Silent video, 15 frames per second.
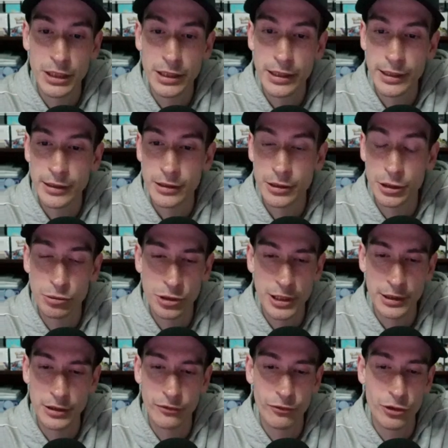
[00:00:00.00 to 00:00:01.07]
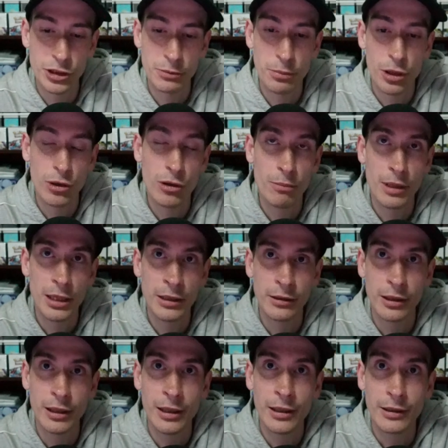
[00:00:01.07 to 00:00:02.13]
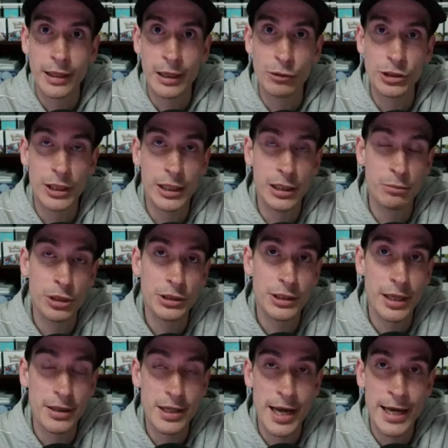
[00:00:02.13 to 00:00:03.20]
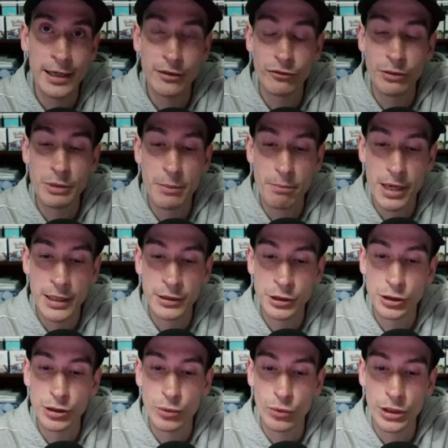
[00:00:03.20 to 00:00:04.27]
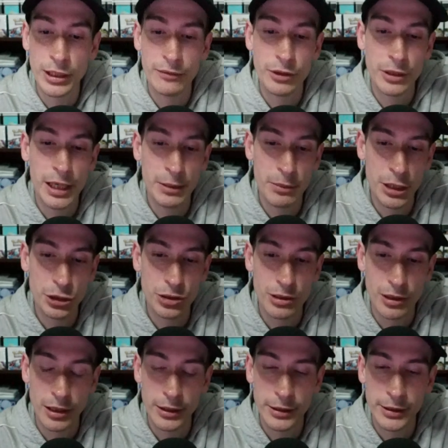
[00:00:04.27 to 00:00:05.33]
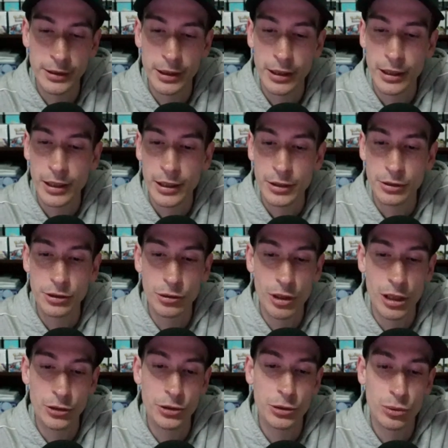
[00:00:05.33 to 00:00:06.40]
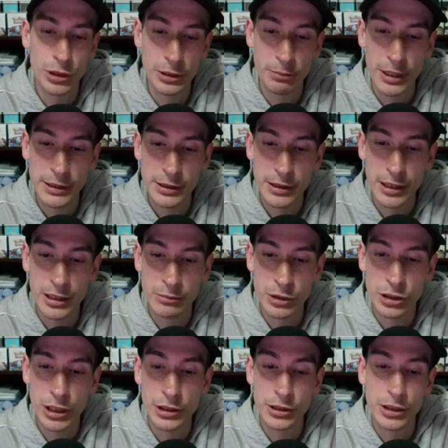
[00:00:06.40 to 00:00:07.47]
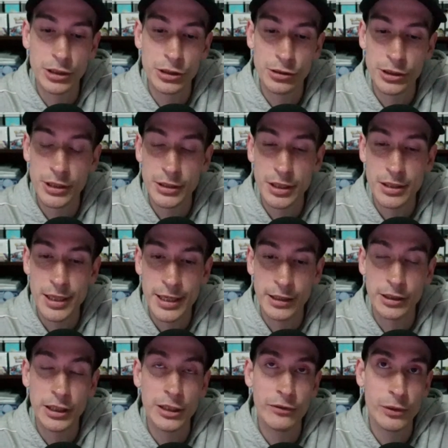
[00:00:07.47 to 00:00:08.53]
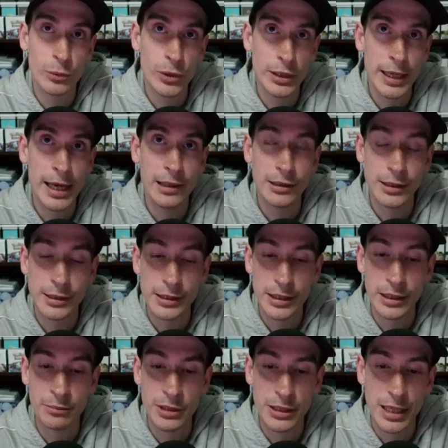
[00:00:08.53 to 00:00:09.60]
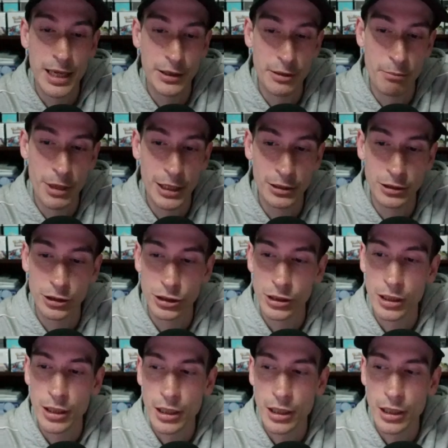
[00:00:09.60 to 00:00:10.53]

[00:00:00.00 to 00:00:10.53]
EX. This was like the first Pokemon that was able to attack from the bench, where you have the Dimensional Hand. You can do 120 base damage, and you can use this attack even when Alakazam is on the bench.